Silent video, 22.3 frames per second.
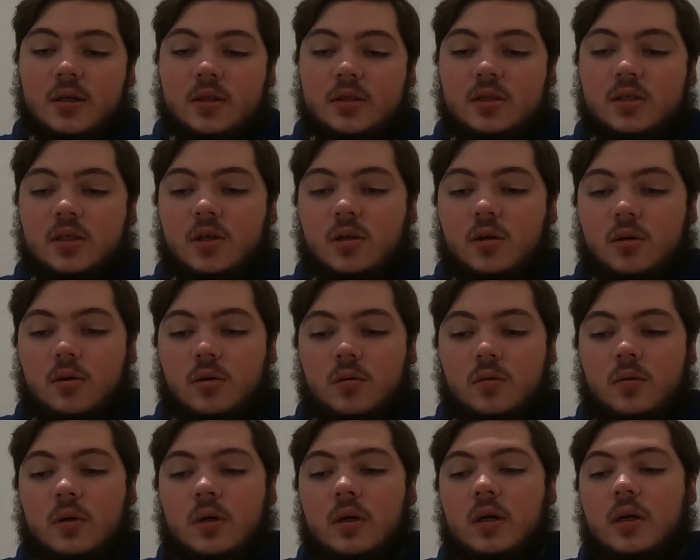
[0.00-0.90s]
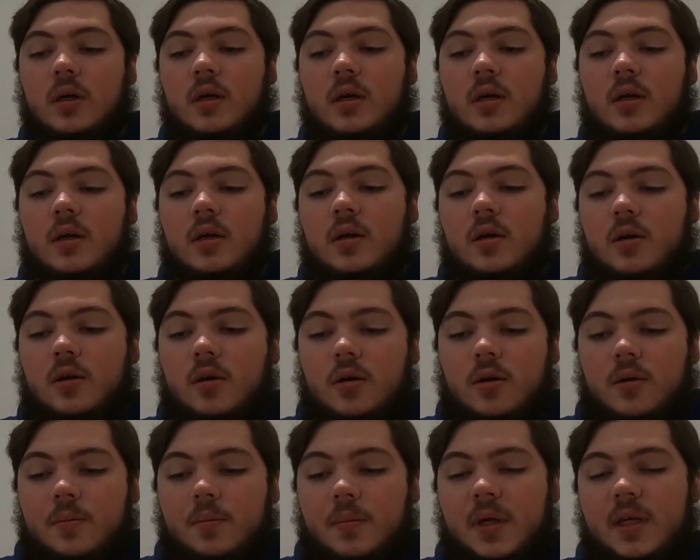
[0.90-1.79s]
So
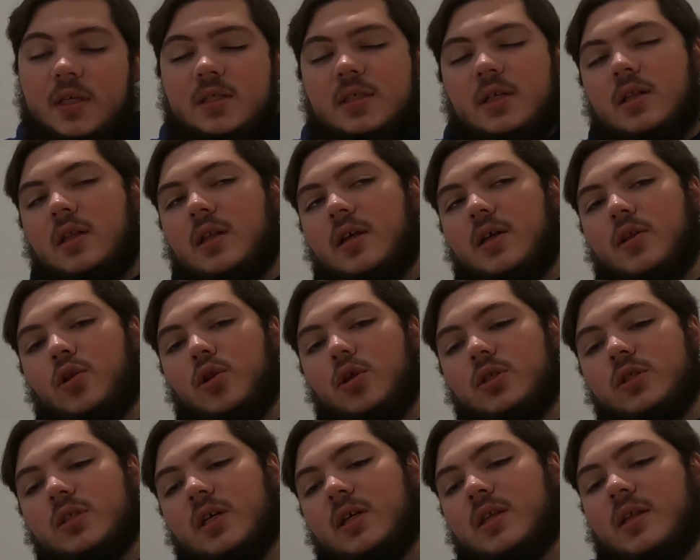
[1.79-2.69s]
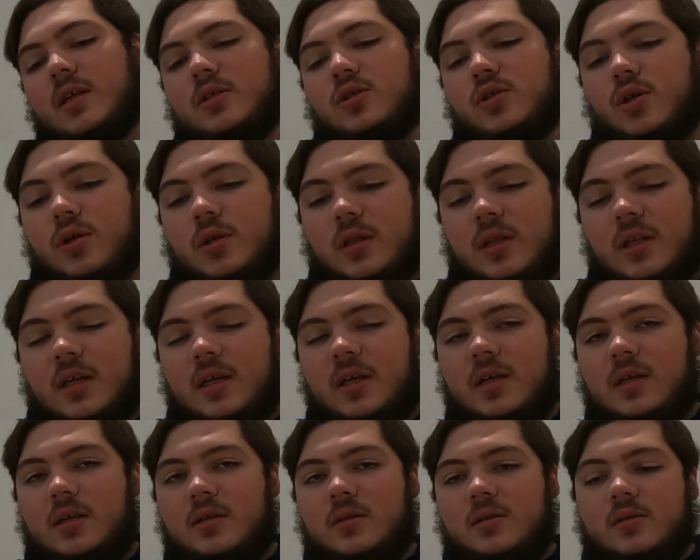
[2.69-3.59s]
basically, it looks like they took
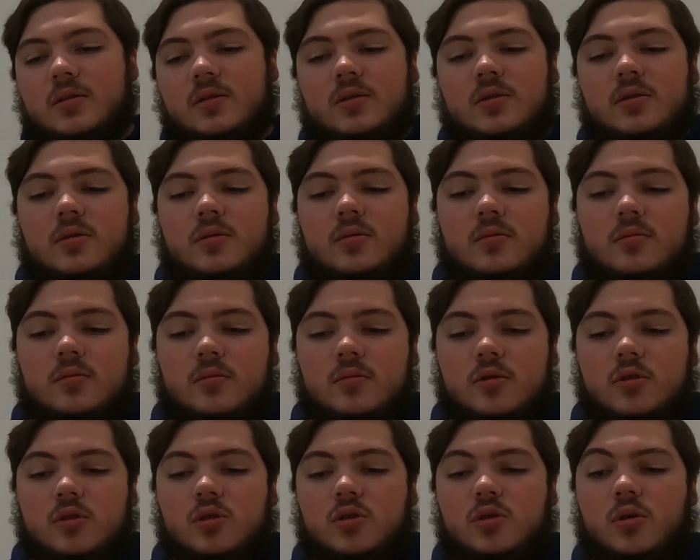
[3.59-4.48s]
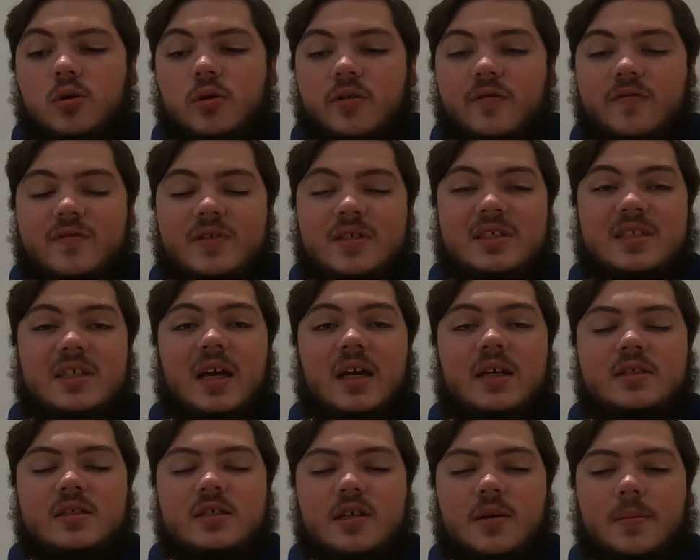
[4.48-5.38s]
the sort of
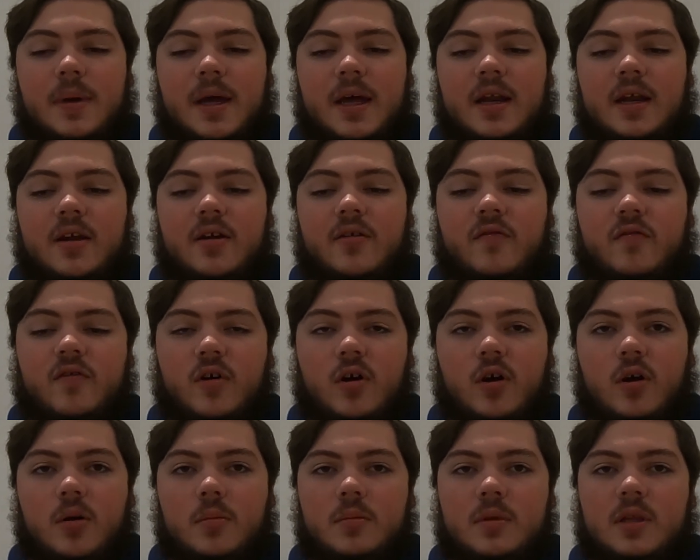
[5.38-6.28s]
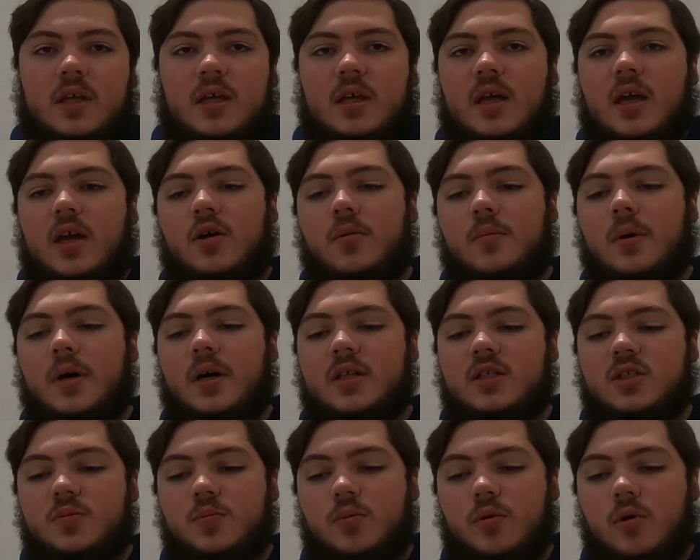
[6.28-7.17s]
design schematic from the
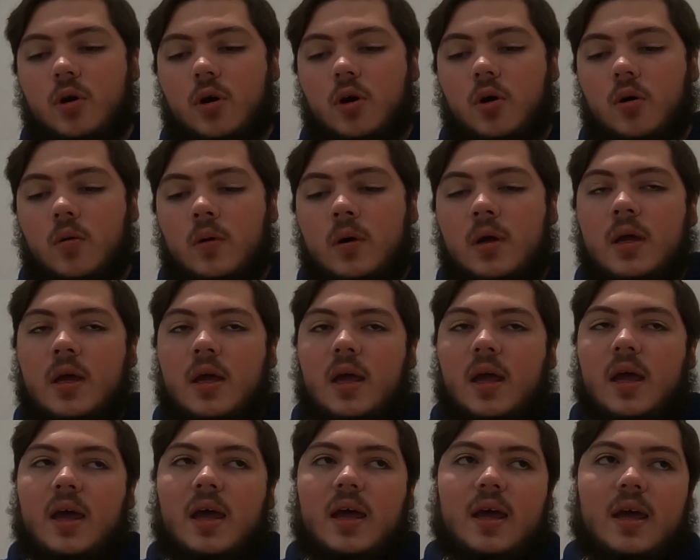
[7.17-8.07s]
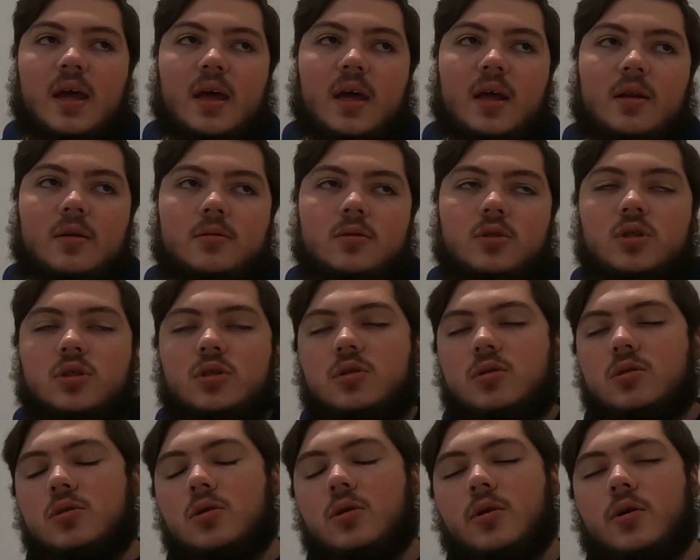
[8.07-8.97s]
AirPods Pro and
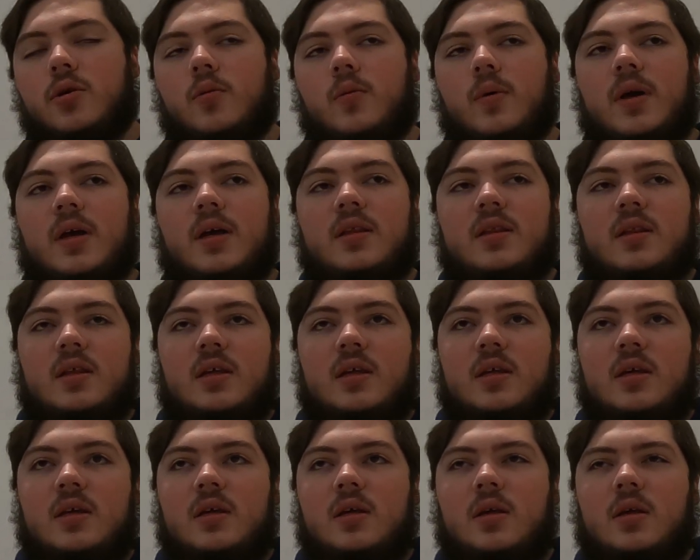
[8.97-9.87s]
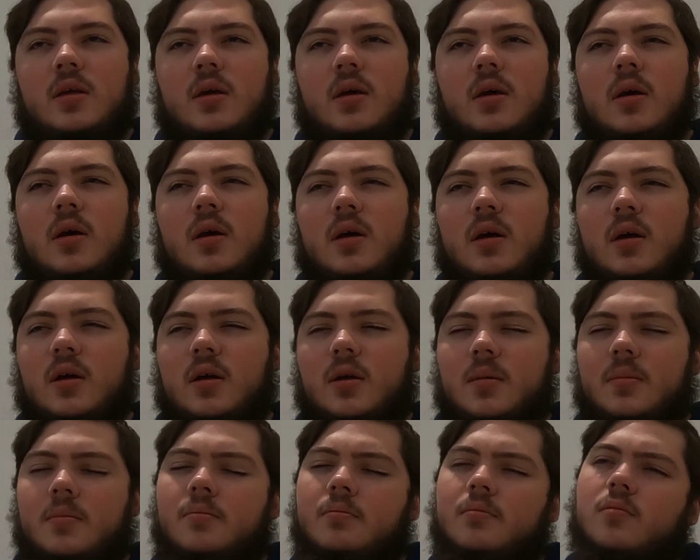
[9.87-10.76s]
just took away the,
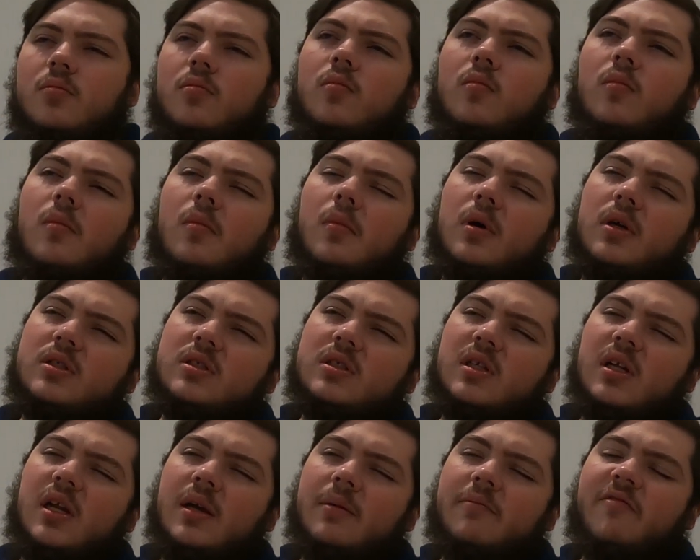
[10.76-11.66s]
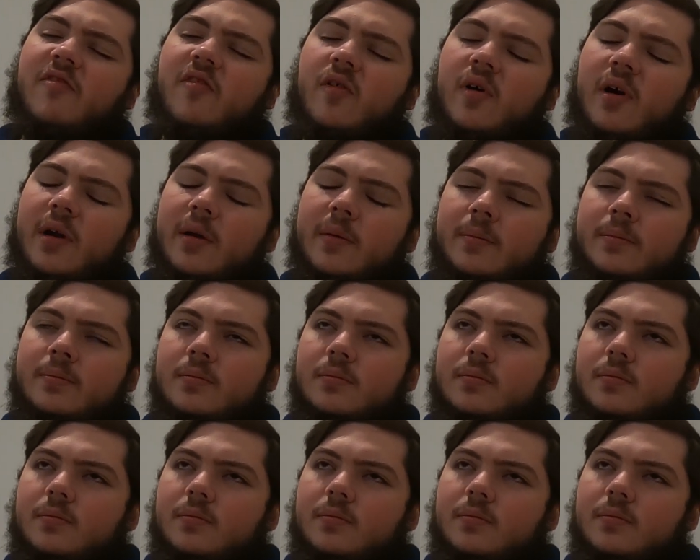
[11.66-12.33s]
what's the name for it?